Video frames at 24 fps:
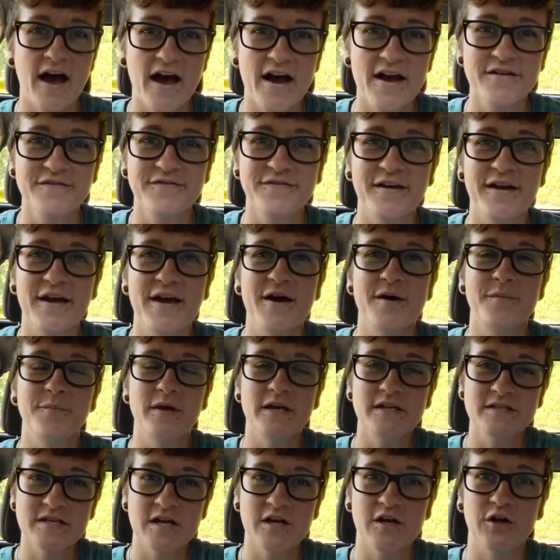Hi fam,
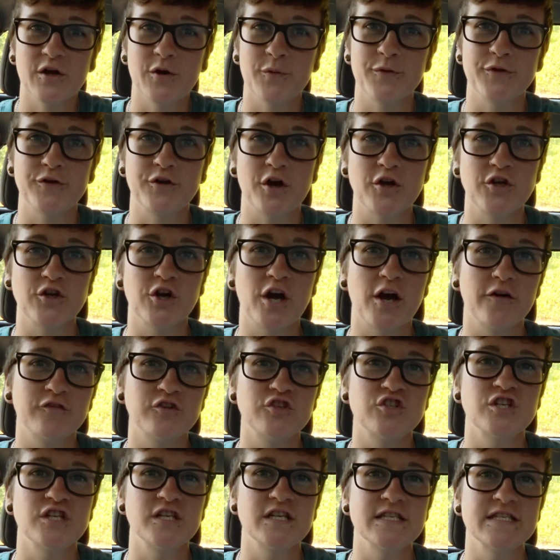it's Erica with Not Your
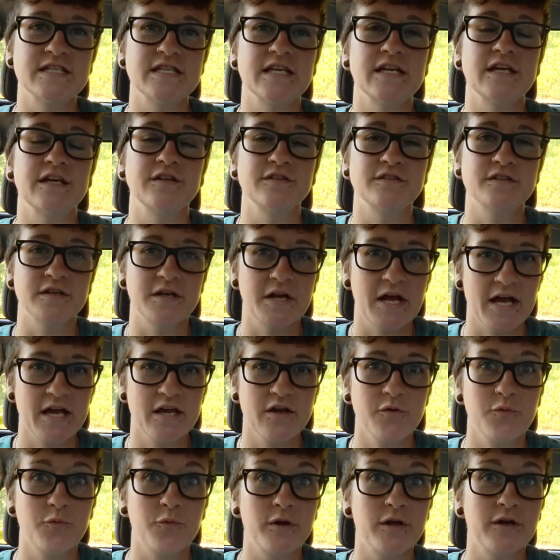Average EDC, and
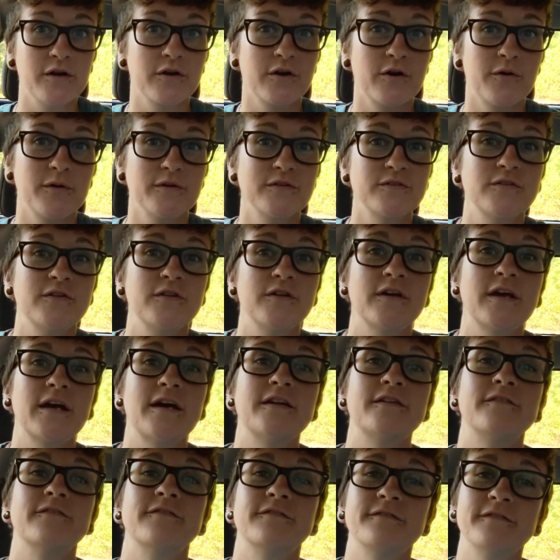today we are going to look
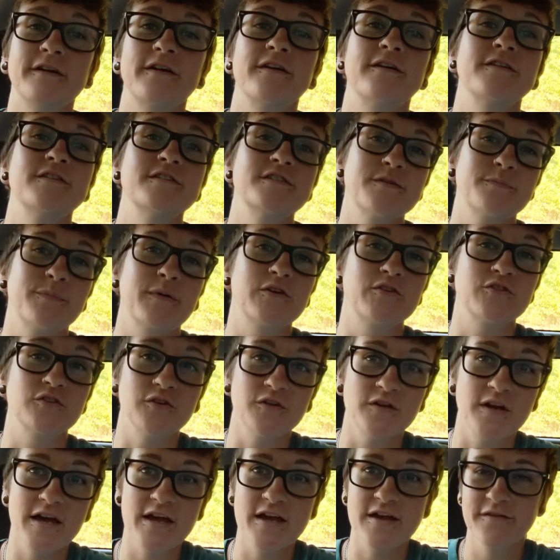at a very special
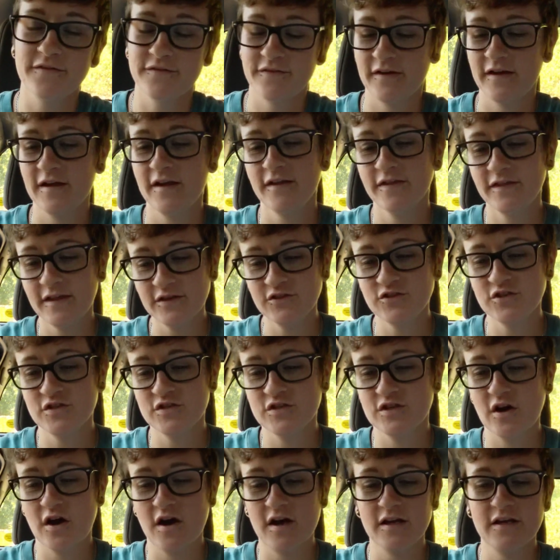knife that
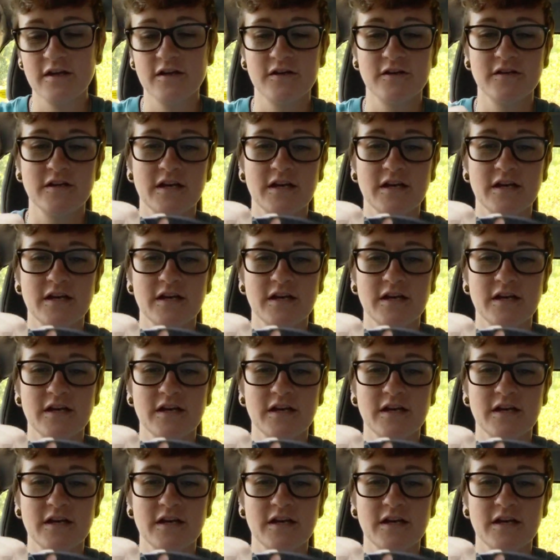just got here